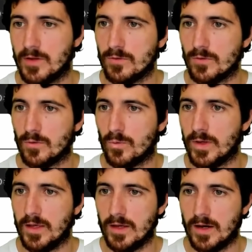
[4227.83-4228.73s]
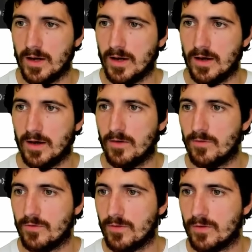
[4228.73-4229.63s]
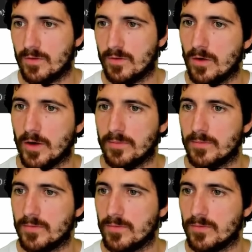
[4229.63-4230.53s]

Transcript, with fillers: So we have, okay,